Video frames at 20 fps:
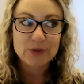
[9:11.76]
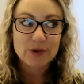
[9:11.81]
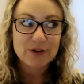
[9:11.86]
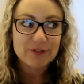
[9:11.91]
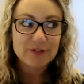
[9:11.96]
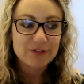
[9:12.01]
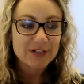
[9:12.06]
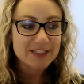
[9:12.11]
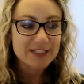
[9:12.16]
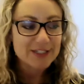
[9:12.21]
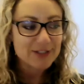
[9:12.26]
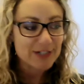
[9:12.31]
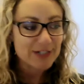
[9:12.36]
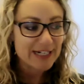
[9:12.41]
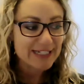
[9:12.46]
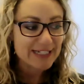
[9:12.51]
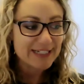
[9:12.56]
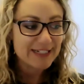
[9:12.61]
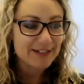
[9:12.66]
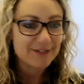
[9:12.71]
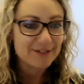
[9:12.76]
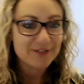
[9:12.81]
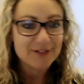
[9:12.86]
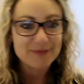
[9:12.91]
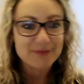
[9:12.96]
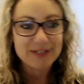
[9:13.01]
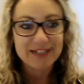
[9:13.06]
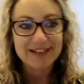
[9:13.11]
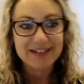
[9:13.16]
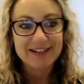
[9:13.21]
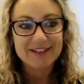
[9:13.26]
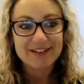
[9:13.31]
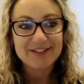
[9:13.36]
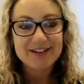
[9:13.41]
of frustration from a